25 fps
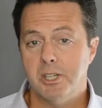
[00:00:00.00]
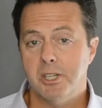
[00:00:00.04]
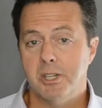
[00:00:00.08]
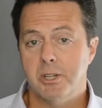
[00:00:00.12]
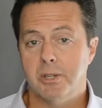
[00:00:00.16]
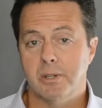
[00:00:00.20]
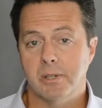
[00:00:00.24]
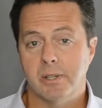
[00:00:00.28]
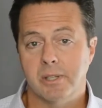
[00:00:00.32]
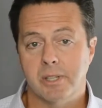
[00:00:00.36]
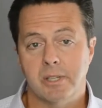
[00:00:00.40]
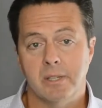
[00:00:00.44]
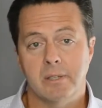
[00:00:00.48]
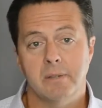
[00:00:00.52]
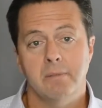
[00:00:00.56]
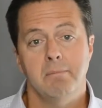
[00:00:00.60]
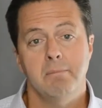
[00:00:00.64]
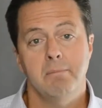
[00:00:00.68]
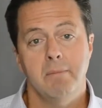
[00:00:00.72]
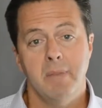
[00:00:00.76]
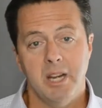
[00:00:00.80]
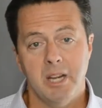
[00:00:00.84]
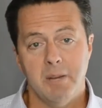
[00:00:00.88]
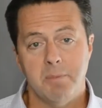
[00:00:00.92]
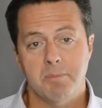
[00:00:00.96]
earlier,
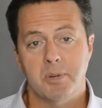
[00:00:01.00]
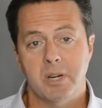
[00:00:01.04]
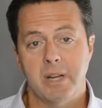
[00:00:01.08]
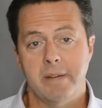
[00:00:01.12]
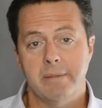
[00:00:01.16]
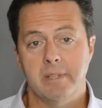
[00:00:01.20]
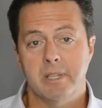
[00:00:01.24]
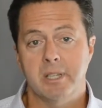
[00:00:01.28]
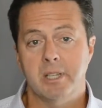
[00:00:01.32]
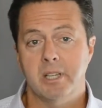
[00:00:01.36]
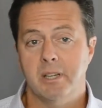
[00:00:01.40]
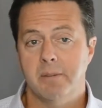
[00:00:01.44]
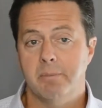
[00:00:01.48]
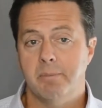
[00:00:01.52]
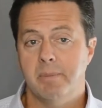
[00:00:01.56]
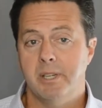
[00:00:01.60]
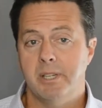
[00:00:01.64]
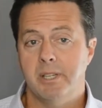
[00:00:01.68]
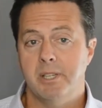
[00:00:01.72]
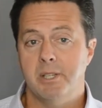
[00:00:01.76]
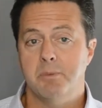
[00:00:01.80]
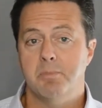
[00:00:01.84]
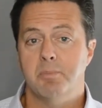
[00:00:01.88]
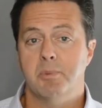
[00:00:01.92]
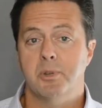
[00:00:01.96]
many private
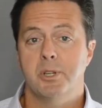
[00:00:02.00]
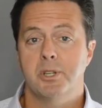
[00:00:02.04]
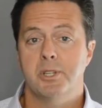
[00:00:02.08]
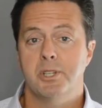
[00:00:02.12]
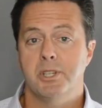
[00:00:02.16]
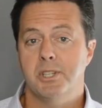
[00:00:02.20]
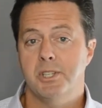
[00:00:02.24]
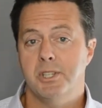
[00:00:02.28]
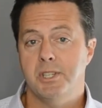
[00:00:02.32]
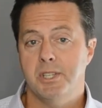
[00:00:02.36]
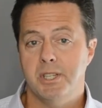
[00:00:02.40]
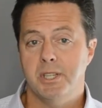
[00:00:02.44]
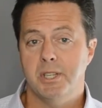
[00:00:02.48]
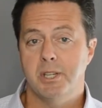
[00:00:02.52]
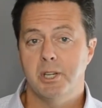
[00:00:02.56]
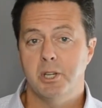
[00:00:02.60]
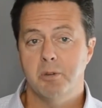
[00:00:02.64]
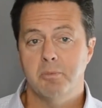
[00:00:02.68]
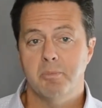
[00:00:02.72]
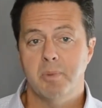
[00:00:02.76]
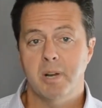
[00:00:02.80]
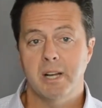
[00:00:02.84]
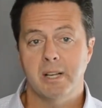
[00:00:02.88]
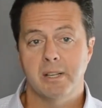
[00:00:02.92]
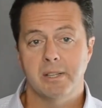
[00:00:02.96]
companies purchase D&O
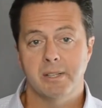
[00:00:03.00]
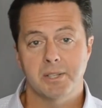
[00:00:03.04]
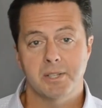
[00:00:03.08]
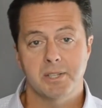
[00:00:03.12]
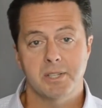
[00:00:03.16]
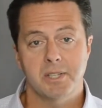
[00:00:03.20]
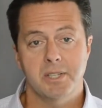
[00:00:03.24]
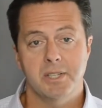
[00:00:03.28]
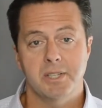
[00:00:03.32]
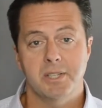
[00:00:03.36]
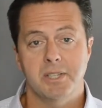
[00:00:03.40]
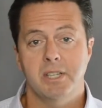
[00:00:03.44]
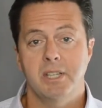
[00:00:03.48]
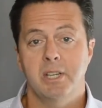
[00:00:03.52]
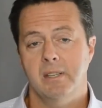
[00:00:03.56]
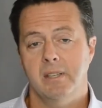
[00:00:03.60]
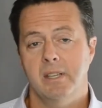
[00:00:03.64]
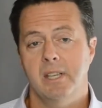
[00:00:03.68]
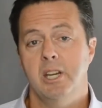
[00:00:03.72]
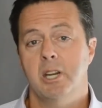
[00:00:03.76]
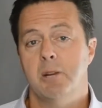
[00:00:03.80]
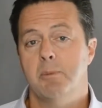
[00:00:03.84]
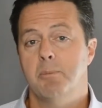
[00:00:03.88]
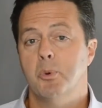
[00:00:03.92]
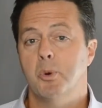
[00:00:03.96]
policies in
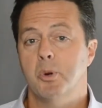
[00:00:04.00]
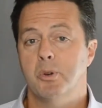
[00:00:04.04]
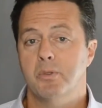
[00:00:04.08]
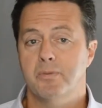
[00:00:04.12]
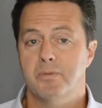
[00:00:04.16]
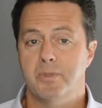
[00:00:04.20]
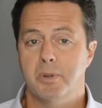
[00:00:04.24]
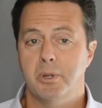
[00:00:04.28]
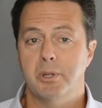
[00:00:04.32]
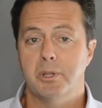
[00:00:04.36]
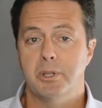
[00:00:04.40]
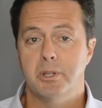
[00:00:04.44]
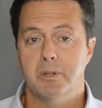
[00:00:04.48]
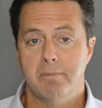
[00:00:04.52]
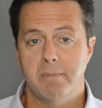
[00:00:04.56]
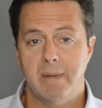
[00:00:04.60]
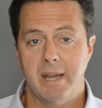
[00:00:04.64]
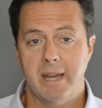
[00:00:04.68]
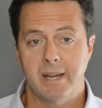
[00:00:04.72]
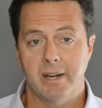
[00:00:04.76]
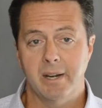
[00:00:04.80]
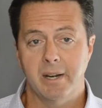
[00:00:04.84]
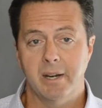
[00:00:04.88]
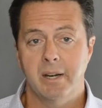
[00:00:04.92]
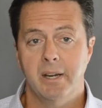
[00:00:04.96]
a portfolio
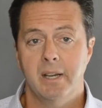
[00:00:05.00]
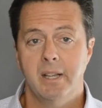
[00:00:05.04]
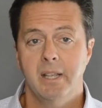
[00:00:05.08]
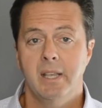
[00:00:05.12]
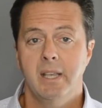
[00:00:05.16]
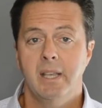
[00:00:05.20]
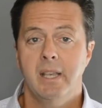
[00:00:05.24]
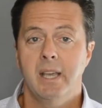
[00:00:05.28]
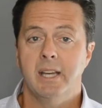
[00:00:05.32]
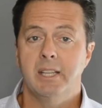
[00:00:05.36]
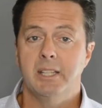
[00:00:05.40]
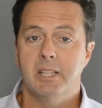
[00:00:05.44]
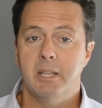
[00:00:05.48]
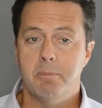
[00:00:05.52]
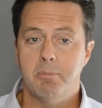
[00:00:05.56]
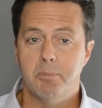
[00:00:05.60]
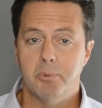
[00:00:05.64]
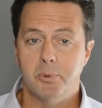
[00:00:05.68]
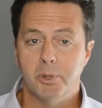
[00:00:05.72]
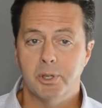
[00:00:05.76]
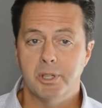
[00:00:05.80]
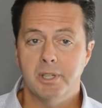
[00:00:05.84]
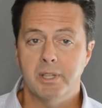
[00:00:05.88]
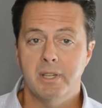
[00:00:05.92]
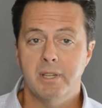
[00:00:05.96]
manner, and they
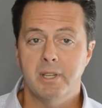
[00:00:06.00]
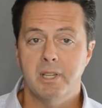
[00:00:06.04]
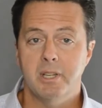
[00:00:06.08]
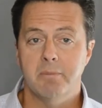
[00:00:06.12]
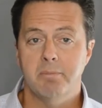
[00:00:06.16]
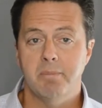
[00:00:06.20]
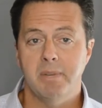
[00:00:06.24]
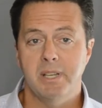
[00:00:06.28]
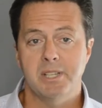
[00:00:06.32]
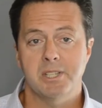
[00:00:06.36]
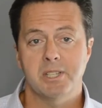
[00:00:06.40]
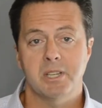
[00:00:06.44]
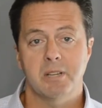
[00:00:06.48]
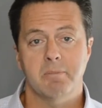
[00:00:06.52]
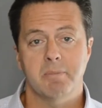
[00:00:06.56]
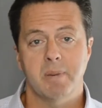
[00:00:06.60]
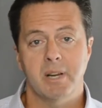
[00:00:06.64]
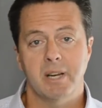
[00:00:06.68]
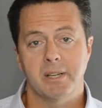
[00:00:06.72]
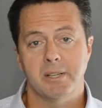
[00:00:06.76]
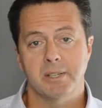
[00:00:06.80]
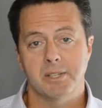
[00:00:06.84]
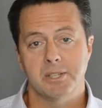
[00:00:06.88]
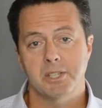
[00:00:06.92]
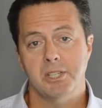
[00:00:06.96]
broaden their basic
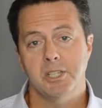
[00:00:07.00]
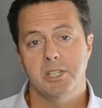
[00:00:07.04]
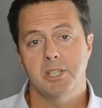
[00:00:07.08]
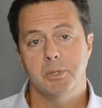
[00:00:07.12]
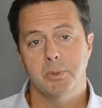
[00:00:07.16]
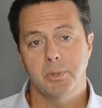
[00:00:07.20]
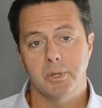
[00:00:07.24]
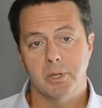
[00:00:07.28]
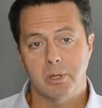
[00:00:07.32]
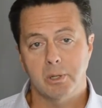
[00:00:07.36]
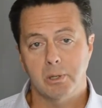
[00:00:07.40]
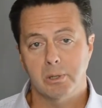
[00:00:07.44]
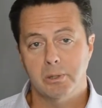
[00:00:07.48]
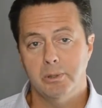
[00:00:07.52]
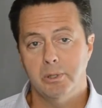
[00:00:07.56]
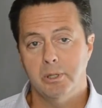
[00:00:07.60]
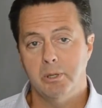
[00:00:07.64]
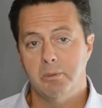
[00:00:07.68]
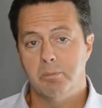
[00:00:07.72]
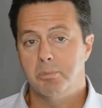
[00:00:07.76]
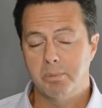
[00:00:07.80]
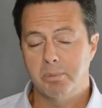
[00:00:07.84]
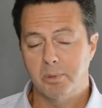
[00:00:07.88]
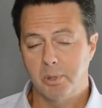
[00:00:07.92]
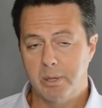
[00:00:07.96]
policy to include
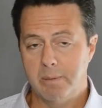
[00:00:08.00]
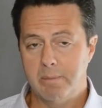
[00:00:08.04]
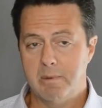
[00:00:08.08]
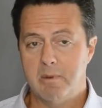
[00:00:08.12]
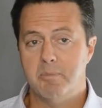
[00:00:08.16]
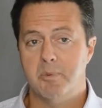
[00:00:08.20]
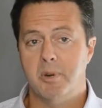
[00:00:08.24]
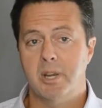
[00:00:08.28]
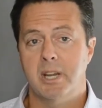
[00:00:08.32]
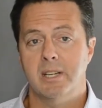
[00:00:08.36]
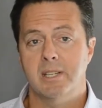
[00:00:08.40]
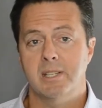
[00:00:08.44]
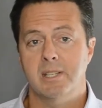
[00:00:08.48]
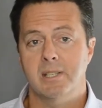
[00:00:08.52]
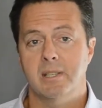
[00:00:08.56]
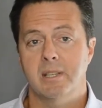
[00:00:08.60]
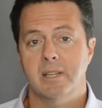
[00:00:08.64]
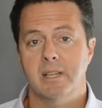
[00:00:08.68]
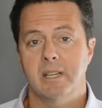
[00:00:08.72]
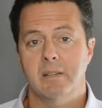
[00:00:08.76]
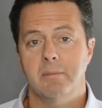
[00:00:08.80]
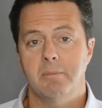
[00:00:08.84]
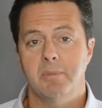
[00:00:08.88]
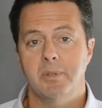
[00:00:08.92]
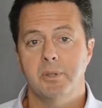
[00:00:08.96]
employment practice
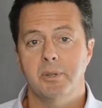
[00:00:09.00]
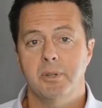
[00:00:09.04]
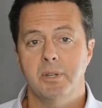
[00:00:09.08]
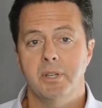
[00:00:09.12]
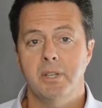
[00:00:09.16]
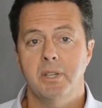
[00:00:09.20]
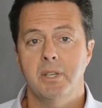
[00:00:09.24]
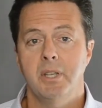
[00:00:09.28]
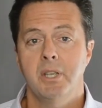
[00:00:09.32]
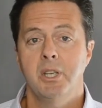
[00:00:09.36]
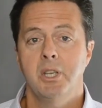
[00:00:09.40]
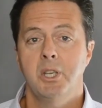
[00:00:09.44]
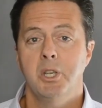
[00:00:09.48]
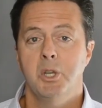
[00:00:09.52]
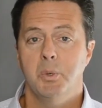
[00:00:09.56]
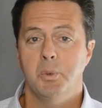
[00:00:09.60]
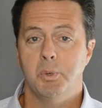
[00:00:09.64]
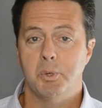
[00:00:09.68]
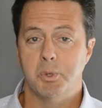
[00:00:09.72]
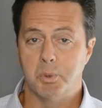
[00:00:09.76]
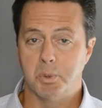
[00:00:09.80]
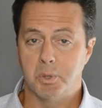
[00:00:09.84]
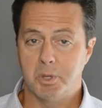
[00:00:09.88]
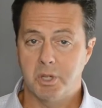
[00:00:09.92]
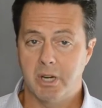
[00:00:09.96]
liability, which
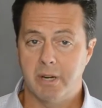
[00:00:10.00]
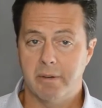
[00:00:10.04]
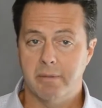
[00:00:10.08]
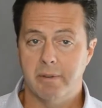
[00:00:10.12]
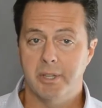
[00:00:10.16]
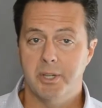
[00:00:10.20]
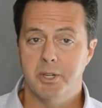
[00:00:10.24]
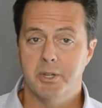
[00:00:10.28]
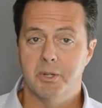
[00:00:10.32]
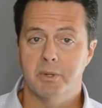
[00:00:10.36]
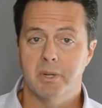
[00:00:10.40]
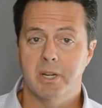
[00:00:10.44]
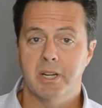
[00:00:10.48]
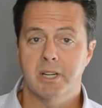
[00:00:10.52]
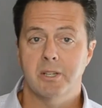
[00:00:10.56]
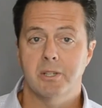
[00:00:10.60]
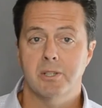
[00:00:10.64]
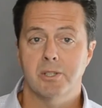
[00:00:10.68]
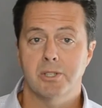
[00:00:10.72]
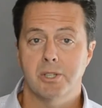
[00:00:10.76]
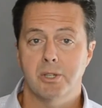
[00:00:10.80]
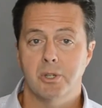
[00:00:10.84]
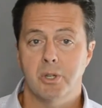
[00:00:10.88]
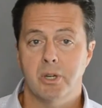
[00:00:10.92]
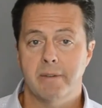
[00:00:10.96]
will cover the directors
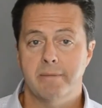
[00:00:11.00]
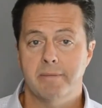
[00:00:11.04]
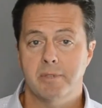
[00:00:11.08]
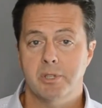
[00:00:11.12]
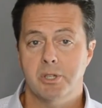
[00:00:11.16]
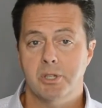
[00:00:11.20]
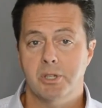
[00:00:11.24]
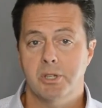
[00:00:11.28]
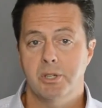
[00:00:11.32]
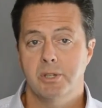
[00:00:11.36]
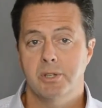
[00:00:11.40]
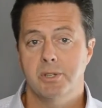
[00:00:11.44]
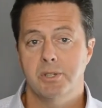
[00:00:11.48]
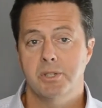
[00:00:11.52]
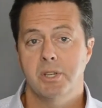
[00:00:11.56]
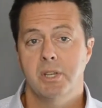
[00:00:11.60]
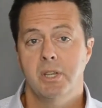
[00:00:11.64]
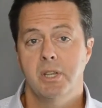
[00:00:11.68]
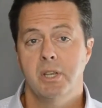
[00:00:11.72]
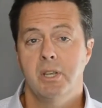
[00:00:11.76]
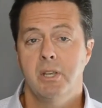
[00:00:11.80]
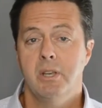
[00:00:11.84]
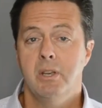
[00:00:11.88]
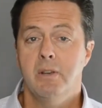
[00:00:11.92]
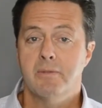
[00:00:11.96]
and officers
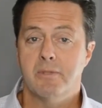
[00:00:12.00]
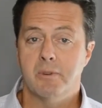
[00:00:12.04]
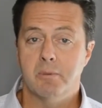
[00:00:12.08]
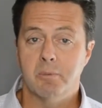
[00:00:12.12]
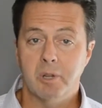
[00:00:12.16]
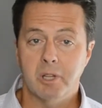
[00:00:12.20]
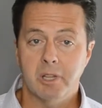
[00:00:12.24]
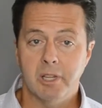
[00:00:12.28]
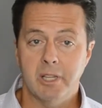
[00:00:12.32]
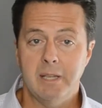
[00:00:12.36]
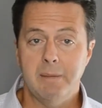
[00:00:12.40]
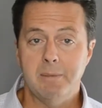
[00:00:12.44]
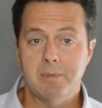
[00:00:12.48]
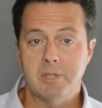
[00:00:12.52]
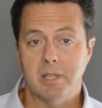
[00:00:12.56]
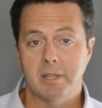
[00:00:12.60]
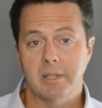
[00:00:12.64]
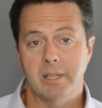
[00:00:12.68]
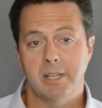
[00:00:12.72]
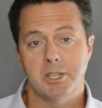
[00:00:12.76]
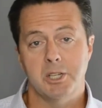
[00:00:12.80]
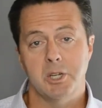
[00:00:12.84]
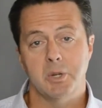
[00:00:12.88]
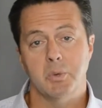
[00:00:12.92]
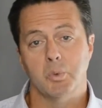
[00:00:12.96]
from claims
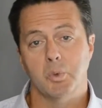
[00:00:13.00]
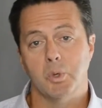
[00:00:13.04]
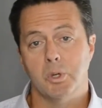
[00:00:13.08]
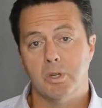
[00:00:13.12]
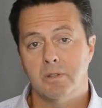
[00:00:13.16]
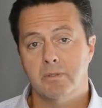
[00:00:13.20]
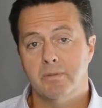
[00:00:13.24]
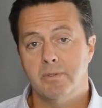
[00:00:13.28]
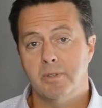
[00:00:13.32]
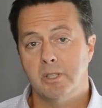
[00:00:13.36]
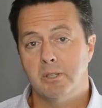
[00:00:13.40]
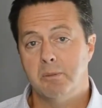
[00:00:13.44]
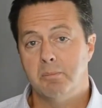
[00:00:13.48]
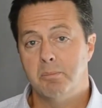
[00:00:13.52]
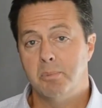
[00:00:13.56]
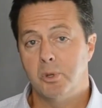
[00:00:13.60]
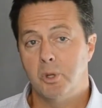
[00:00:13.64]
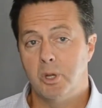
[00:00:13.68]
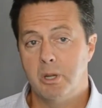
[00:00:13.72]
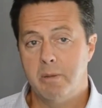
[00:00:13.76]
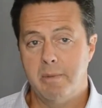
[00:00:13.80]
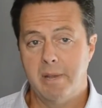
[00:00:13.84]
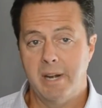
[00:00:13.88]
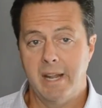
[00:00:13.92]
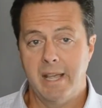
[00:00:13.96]
alleging wrongful
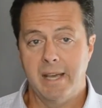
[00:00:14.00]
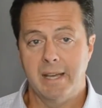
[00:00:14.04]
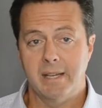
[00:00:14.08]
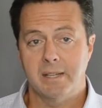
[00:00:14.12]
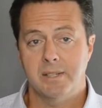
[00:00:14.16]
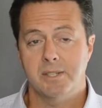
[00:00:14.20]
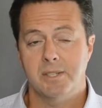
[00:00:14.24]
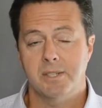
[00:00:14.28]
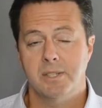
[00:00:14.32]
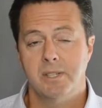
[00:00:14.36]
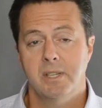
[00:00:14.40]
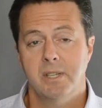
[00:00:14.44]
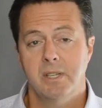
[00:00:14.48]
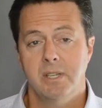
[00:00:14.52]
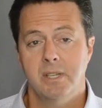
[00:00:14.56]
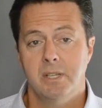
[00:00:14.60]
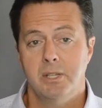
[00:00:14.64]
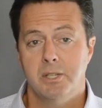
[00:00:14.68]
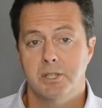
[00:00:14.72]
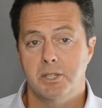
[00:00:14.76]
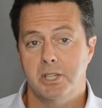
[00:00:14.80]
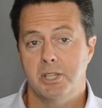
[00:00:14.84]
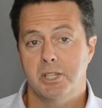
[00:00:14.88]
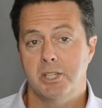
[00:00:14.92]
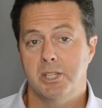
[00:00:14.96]
employment acts,
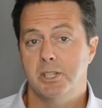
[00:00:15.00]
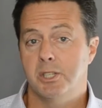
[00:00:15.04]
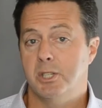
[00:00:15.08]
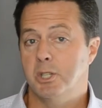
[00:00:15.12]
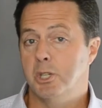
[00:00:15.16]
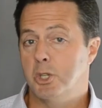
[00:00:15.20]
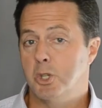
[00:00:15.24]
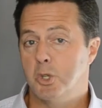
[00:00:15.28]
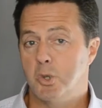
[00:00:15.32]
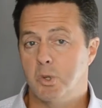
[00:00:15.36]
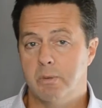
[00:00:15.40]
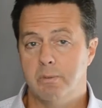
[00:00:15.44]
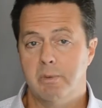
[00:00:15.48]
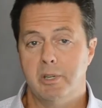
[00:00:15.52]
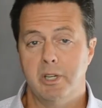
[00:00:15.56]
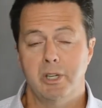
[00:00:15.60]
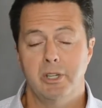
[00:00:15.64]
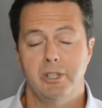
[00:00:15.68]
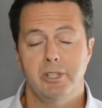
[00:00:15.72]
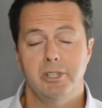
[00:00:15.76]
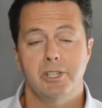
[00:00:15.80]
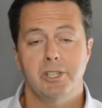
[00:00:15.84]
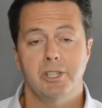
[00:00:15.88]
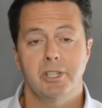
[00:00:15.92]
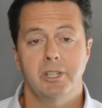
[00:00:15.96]
such as
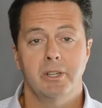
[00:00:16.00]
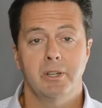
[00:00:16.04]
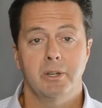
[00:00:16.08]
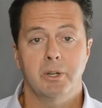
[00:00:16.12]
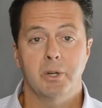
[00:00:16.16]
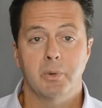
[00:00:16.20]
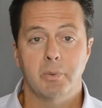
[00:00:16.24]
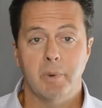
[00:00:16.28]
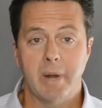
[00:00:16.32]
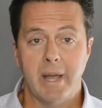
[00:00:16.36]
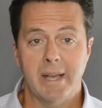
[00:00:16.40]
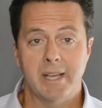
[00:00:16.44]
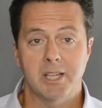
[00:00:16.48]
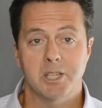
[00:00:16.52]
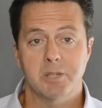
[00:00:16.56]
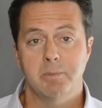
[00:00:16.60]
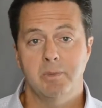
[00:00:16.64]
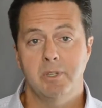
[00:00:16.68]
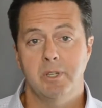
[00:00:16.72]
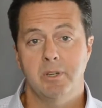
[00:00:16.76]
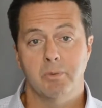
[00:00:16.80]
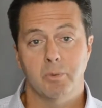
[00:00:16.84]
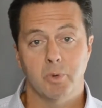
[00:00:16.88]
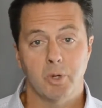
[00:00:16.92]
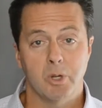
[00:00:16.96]
discrimination,
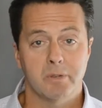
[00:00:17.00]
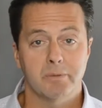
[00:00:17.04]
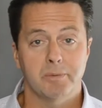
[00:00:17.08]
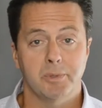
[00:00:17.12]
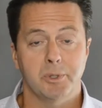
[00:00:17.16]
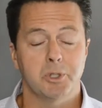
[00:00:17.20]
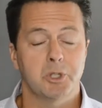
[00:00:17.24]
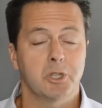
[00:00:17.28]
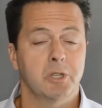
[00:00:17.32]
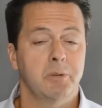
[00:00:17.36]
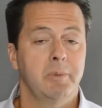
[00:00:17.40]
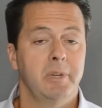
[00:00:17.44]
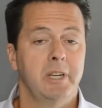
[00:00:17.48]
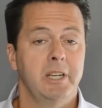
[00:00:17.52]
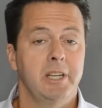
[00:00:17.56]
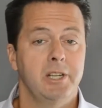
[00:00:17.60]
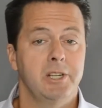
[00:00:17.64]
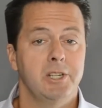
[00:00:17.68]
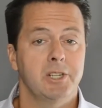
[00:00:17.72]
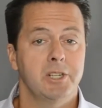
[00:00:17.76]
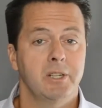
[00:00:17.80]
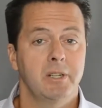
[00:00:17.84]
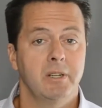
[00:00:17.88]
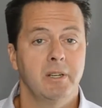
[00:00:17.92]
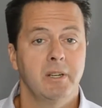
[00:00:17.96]
harassment, wrongful
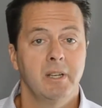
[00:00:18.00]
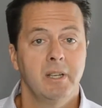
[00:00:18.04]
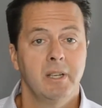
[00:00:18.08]
termination,